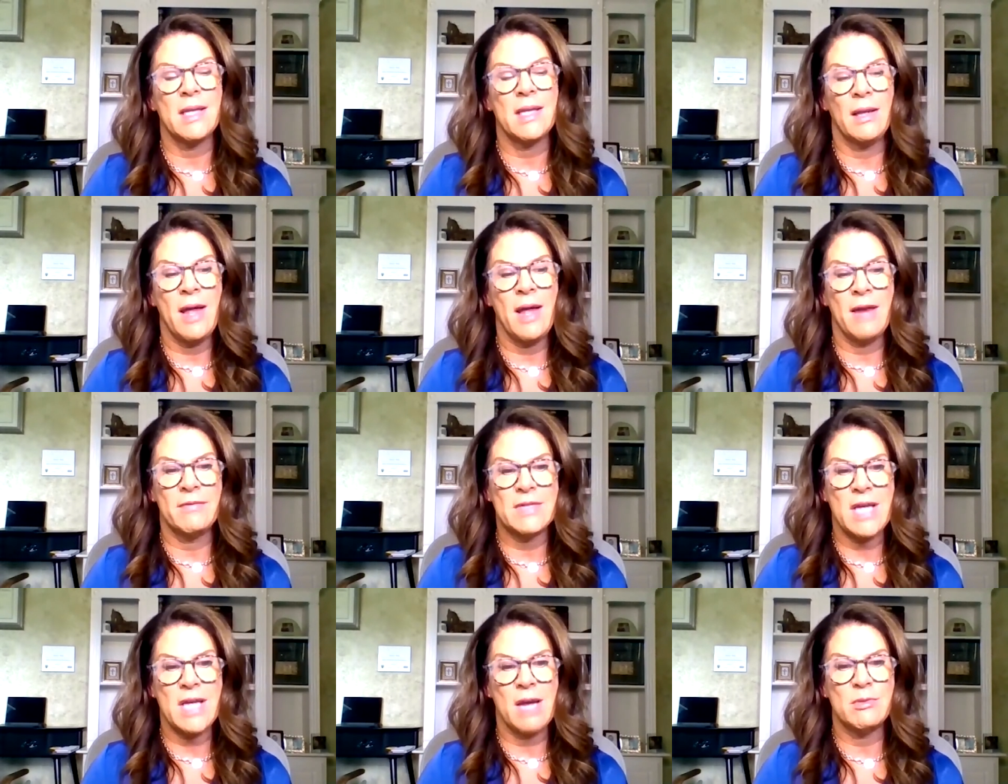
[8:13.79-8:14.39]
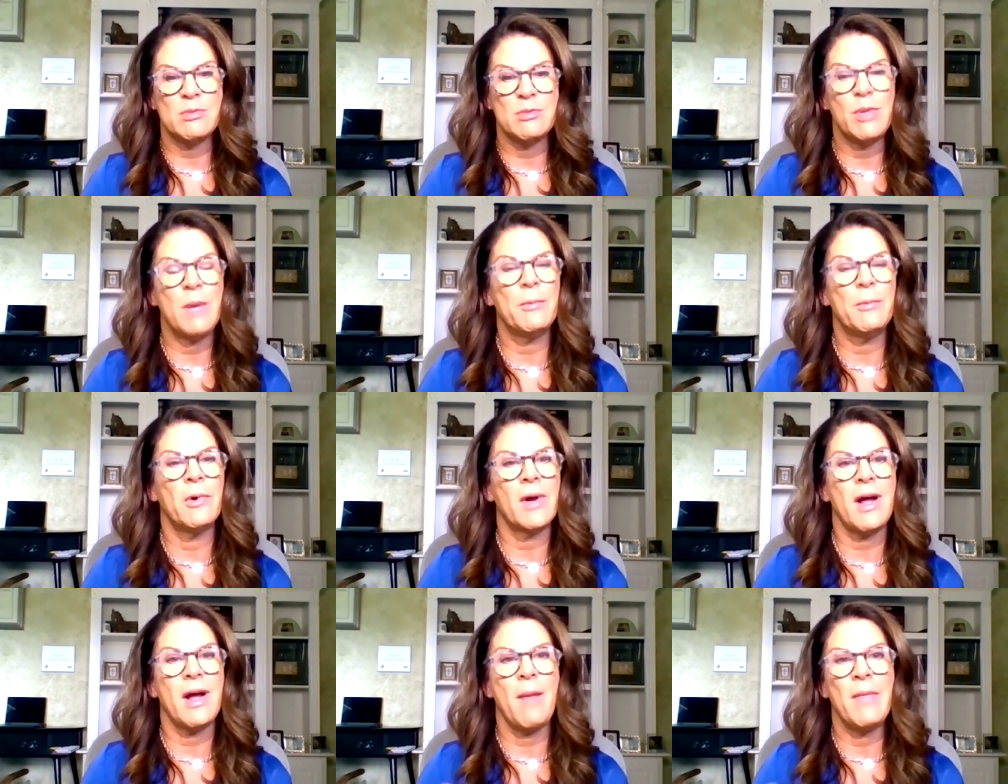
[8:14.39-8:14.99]
A lot of times
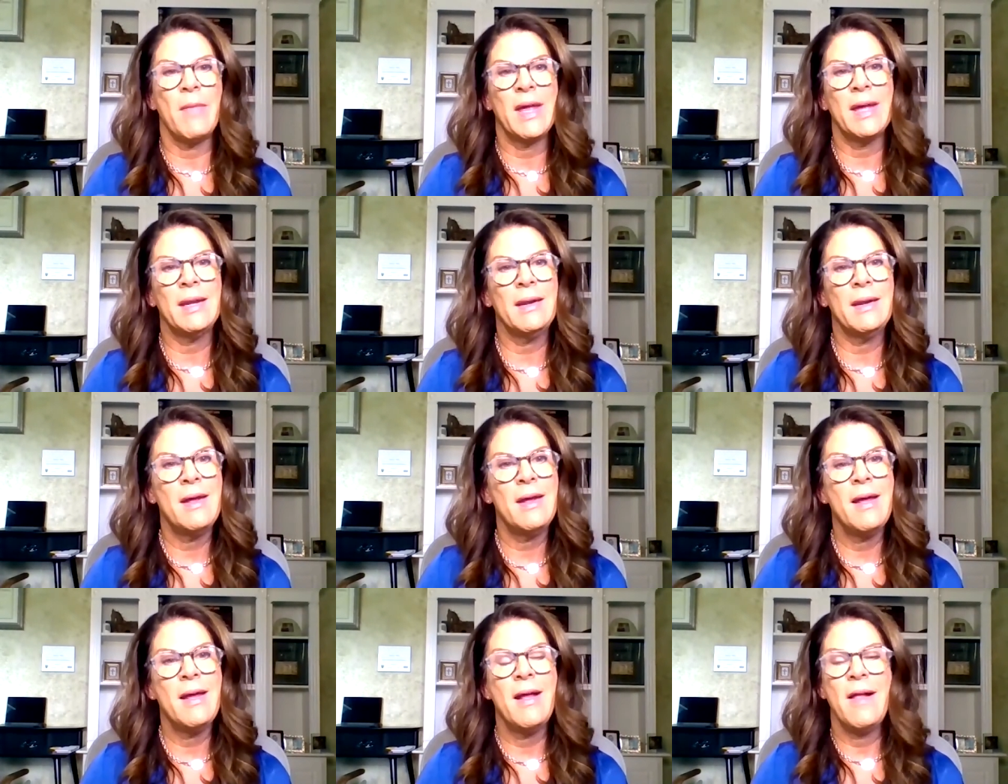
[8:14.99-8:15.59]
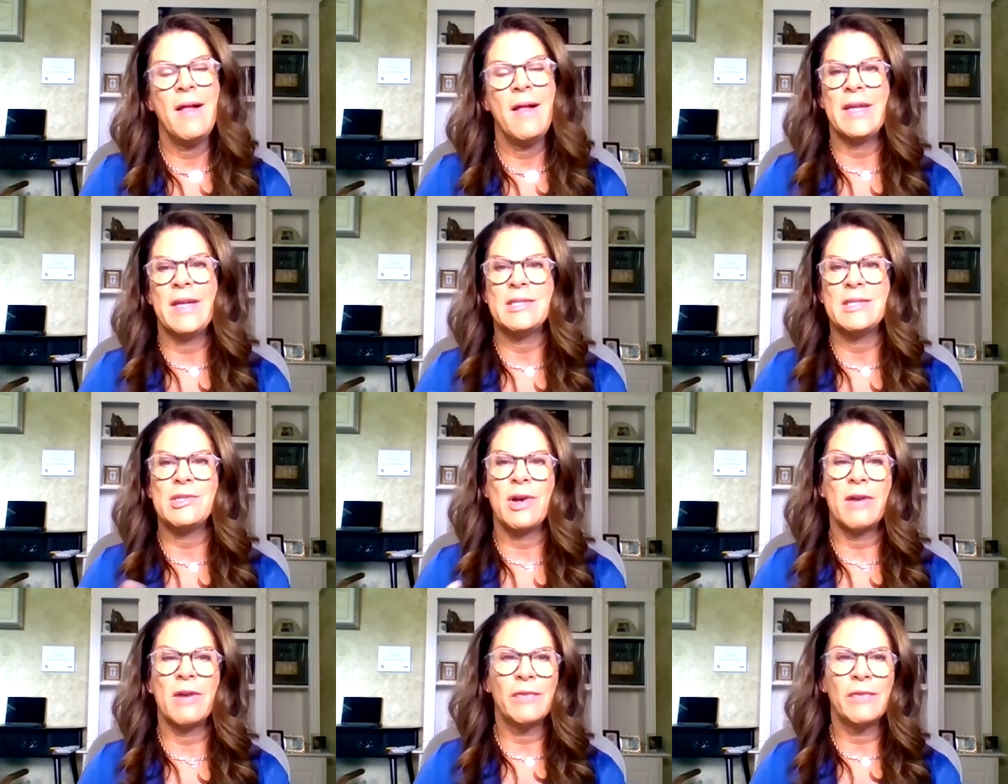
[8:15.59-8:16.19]
people come in, they
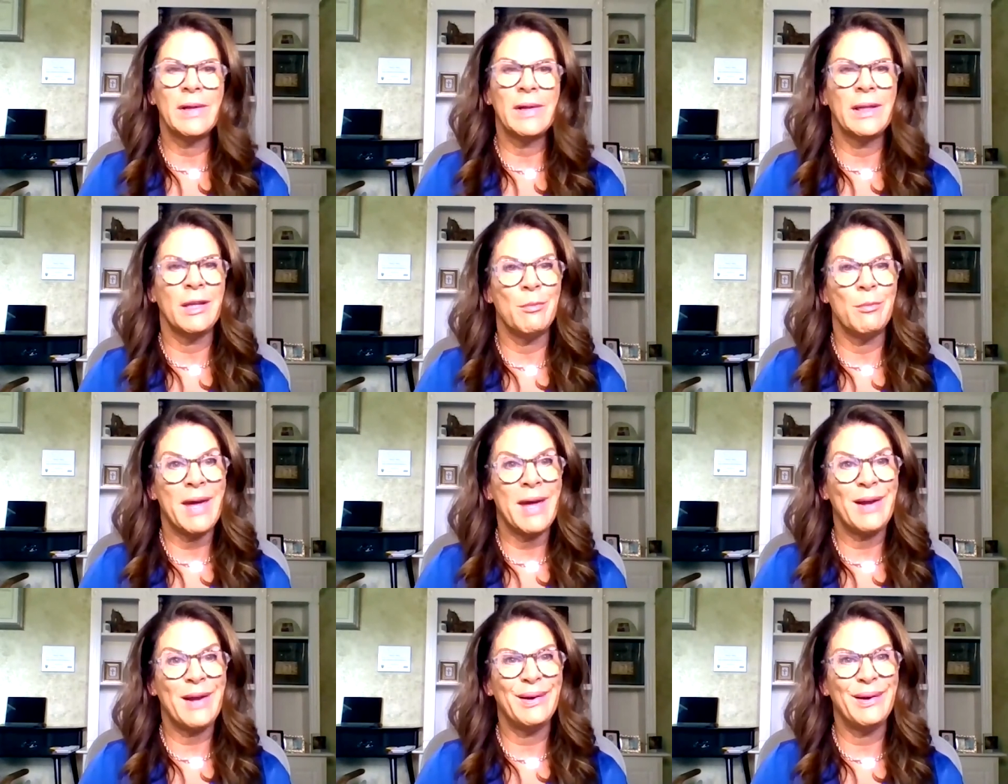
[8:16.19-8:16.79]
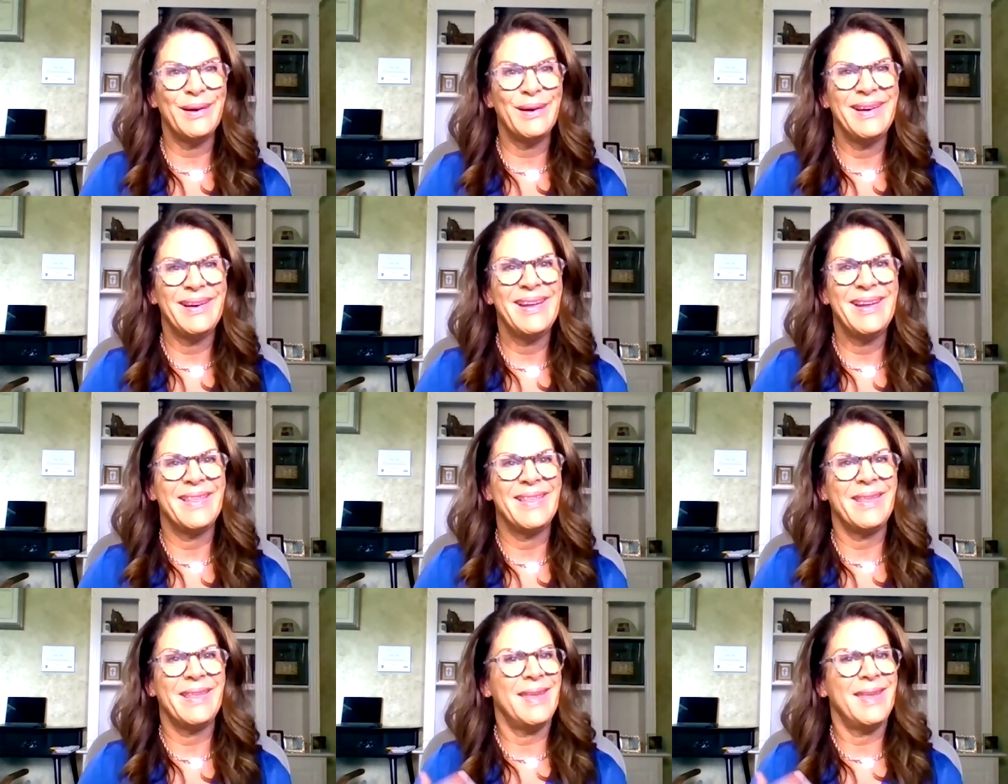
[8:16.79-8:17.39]
start feeling better.
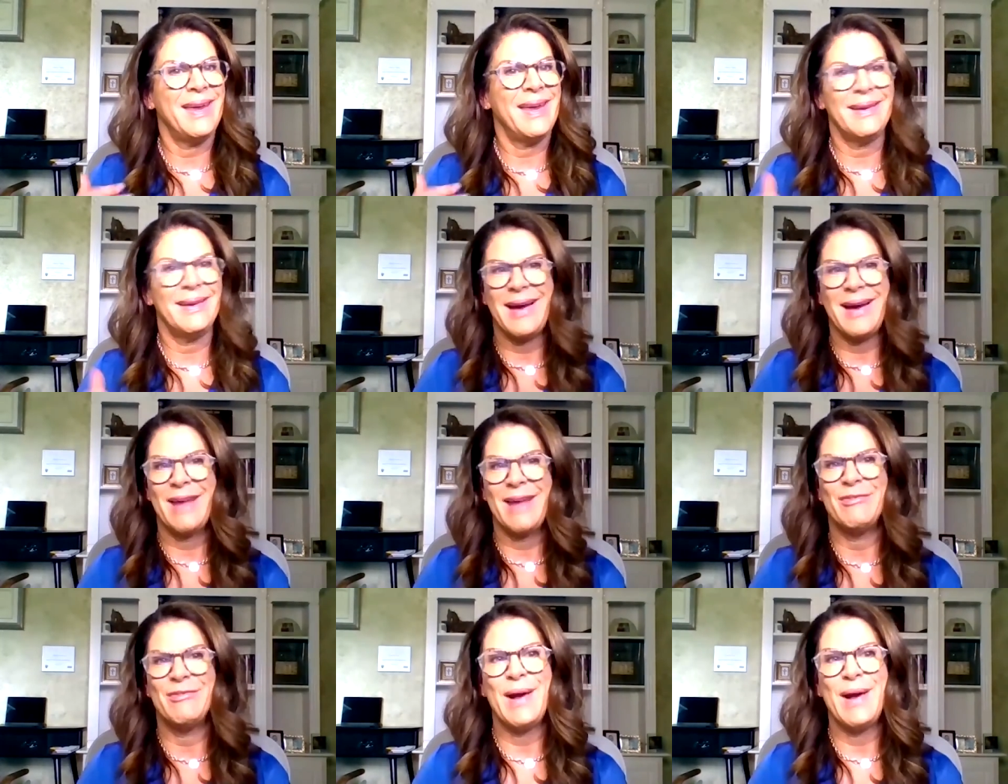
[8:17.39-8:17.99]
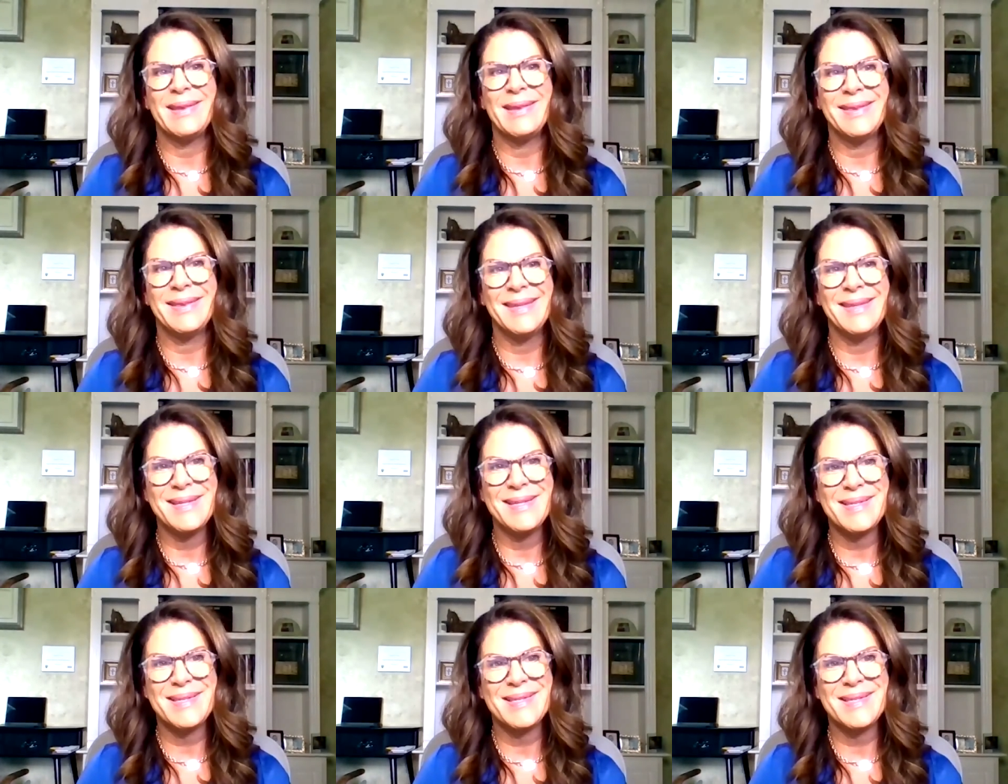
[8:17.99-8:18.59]
They think, I've got
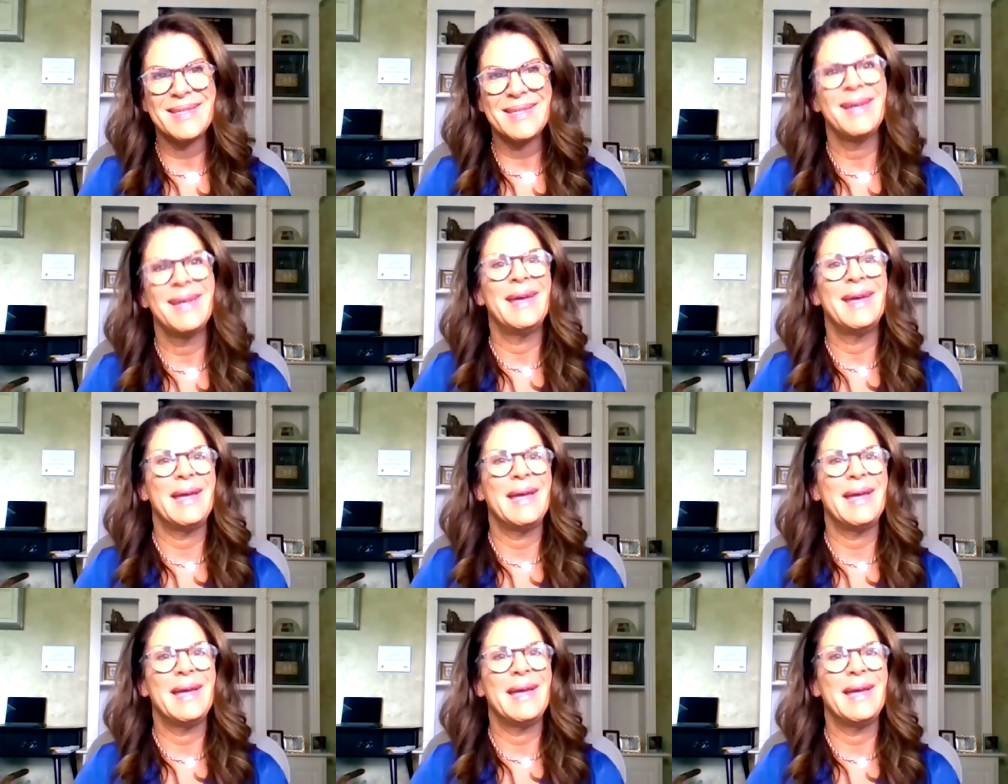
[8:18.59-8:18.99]
this.